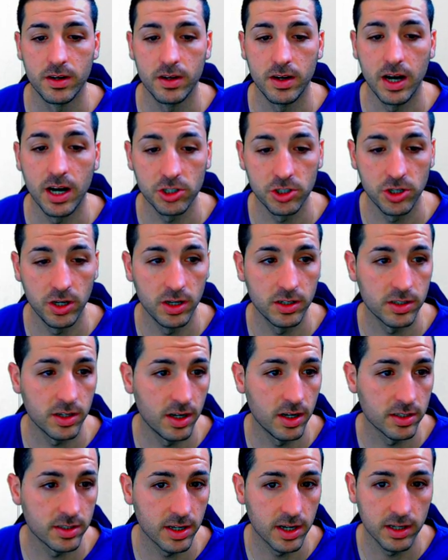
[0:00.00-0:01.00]
Actually,
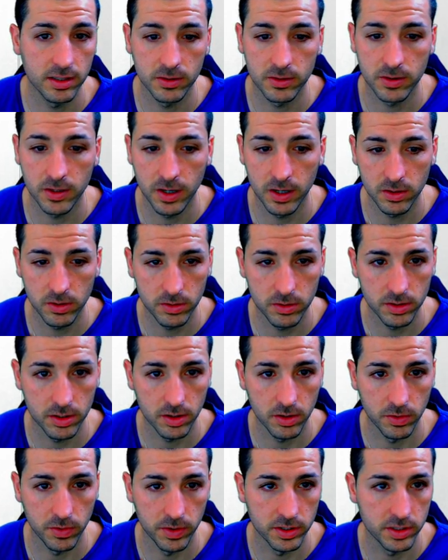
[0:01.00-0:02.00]
let's add the title
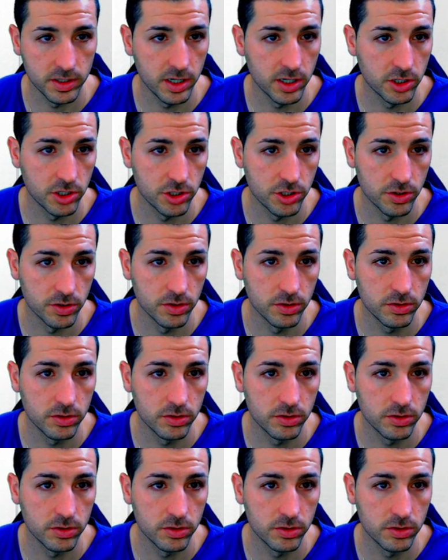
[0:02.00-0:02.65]
on the section.